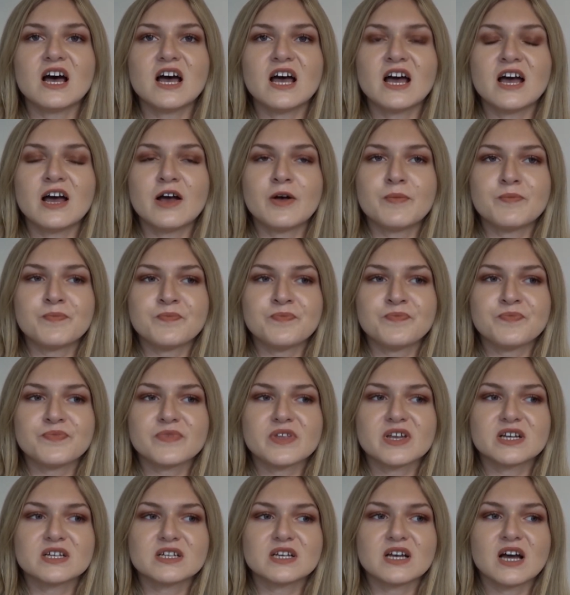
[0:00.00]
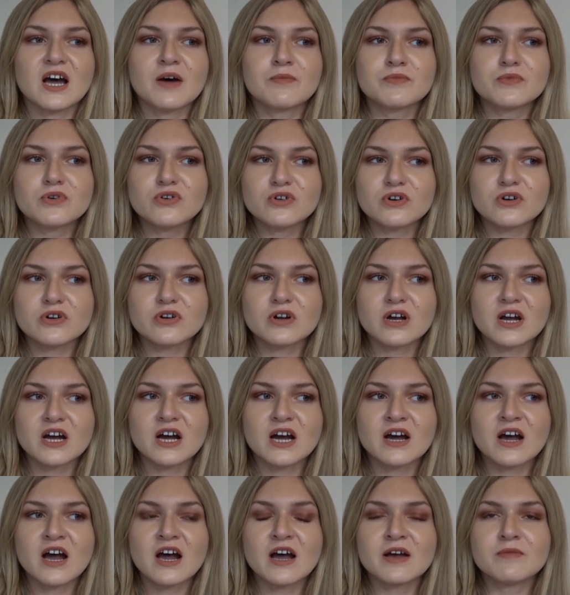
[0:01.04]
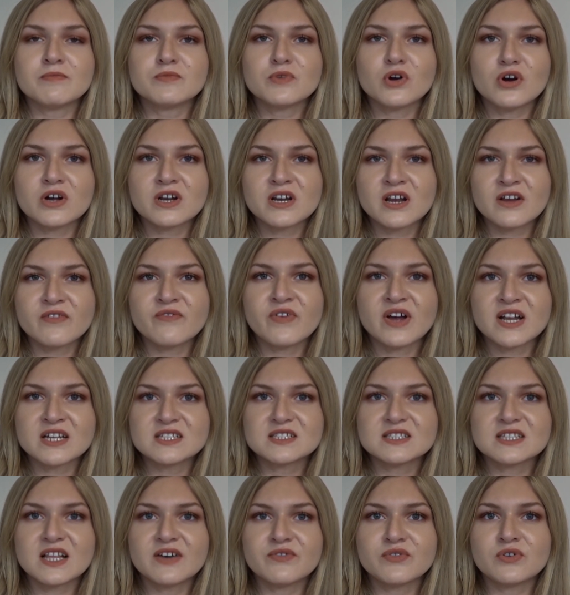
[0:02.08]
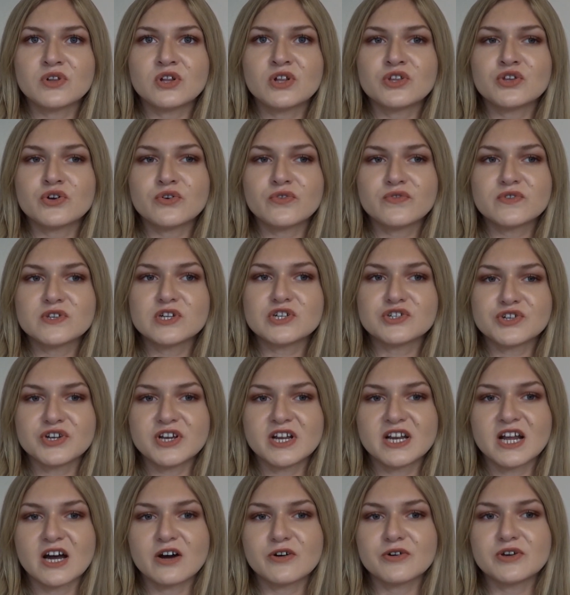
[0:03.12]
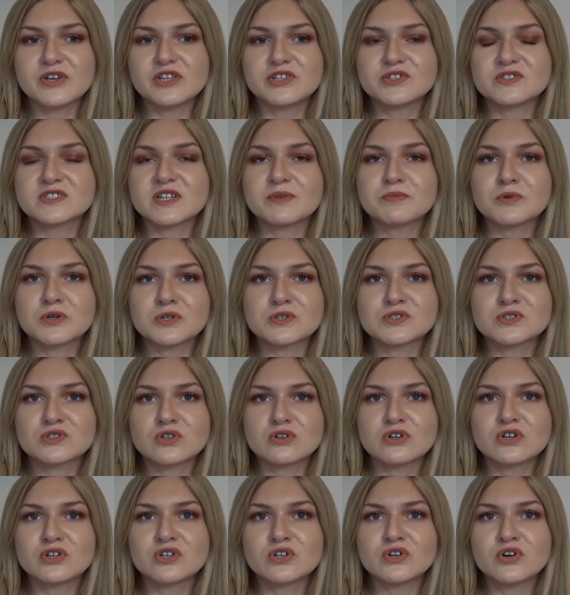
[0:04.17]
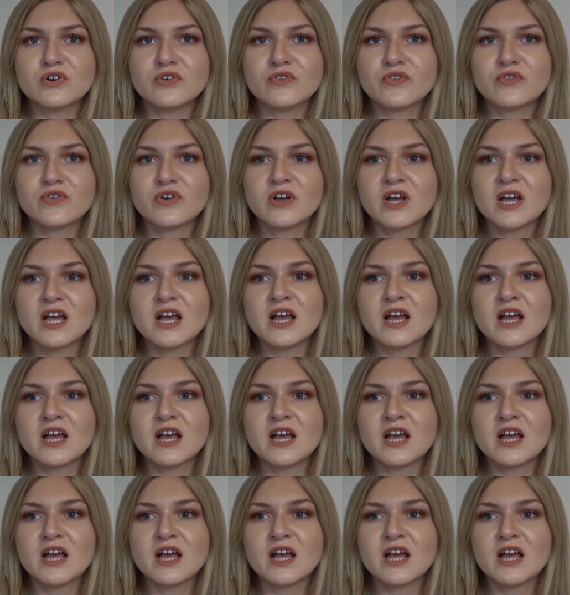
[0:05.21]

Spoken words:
I'm not an advanced level enough to train how he does. I'm not strong enough.